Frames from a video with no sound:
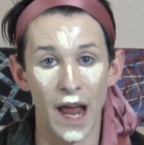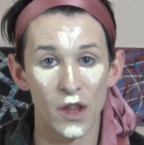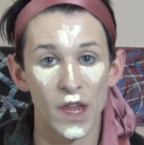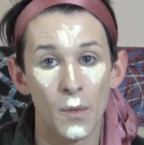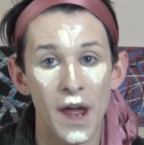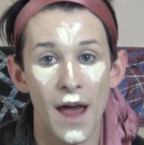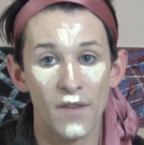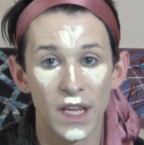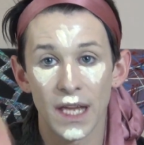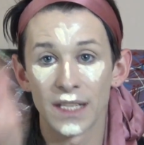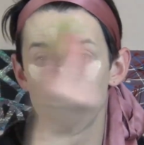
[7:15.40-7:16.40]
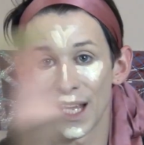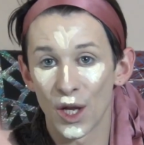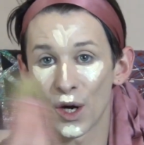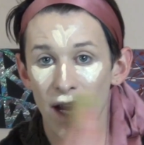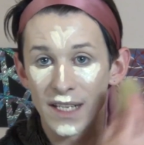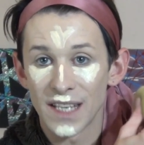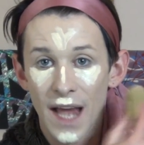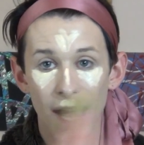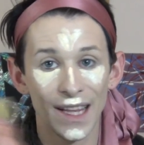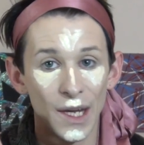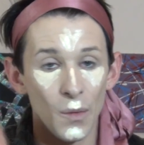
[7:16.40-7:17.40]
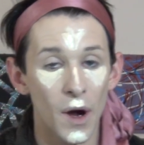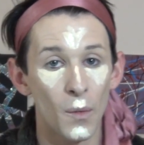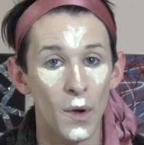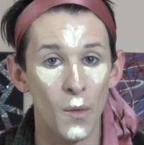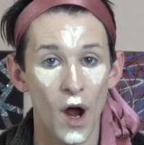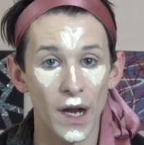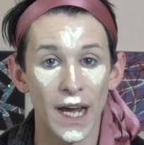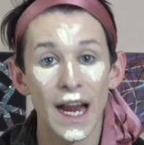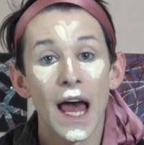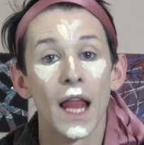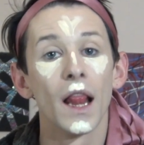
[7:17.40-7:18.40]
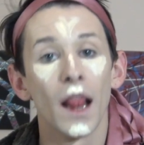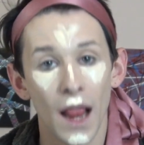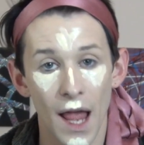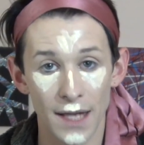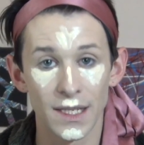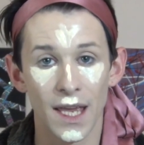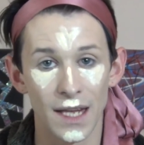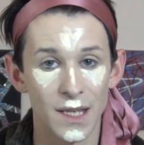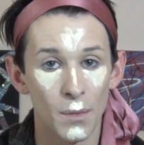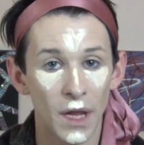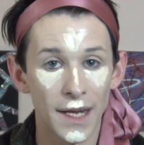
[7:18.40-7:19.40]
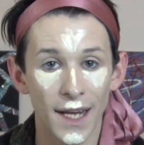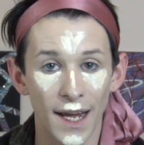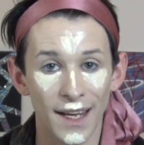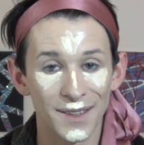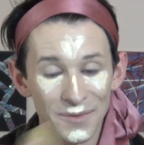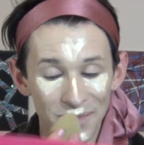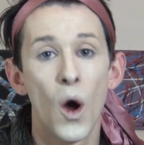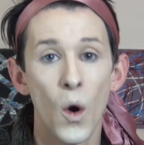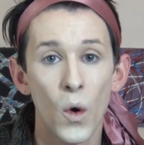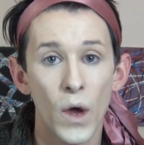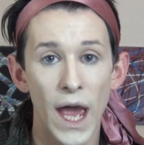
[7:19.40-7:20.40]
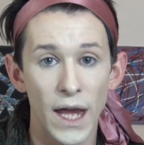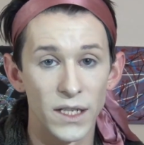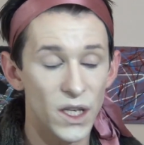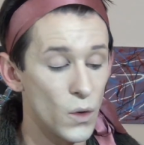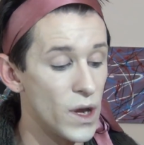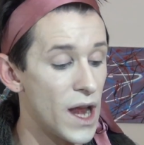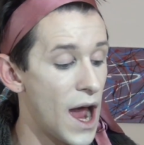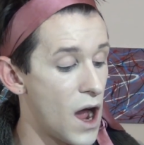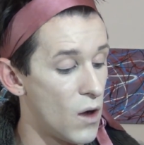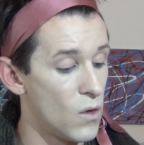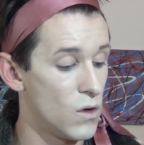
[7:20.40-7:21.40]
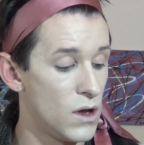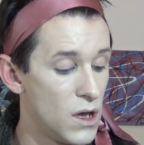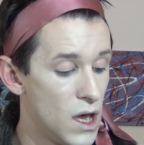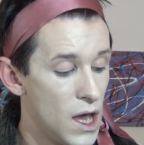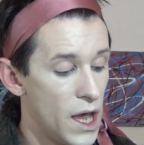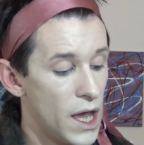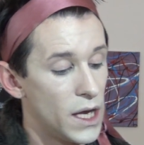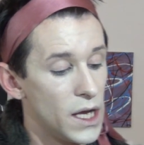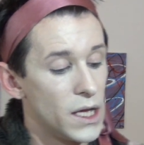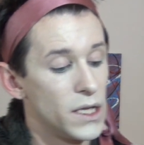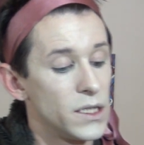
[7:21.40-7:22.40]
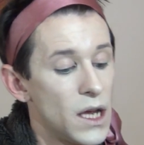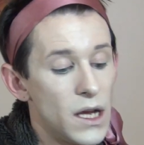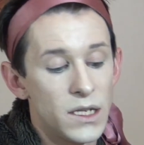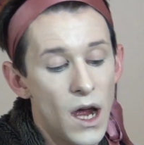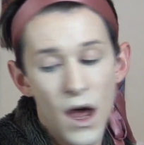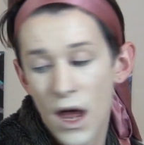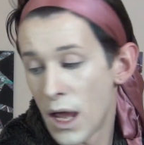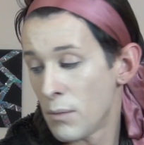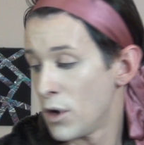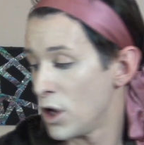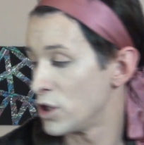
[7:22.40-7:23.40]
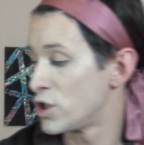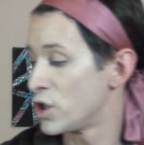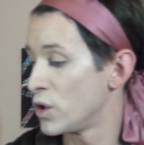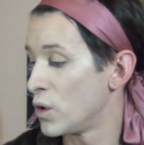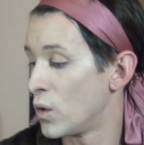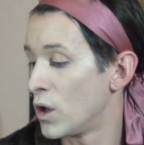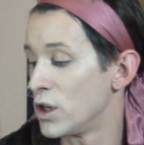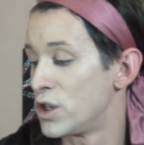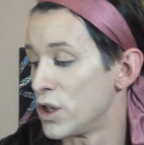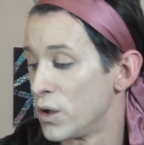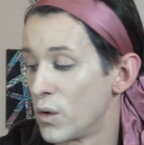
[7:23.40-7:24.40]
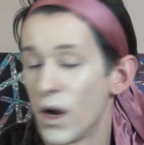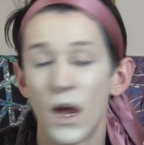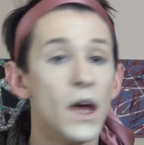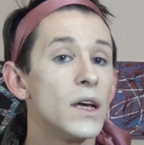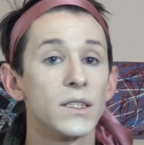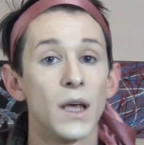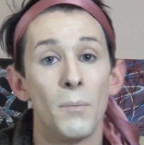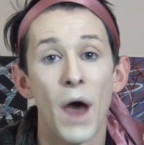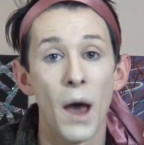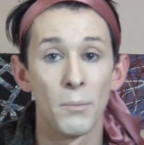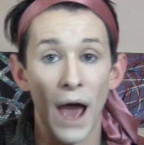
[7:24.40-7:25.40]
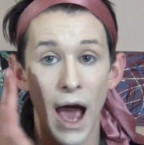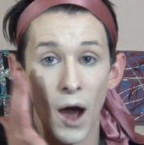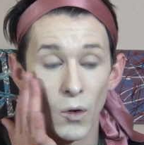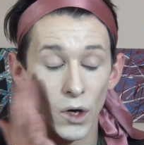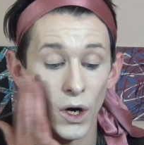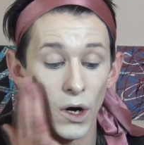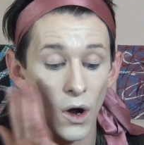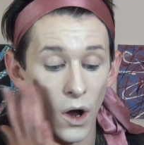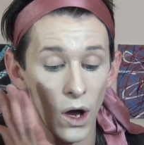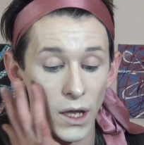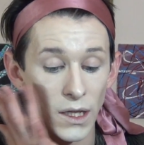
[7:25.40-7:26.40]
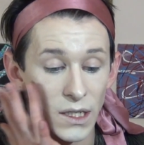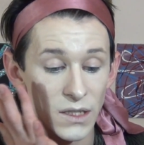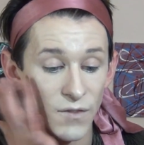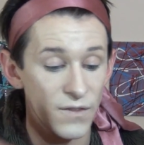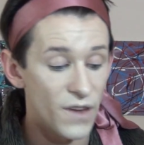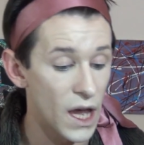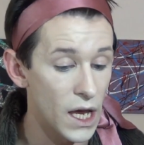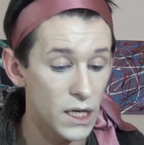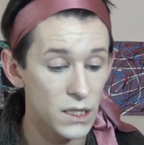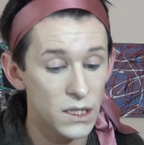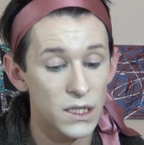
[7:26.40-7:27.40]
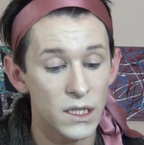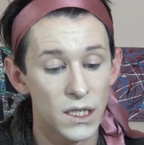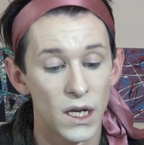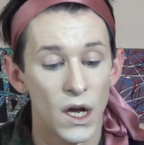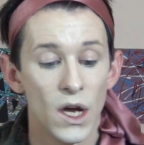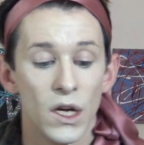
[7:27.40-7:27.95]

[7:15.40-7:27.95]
now that we have the concealer exactly where we want it, let's get to blending. Okay, so now it is time to do some powder on this face.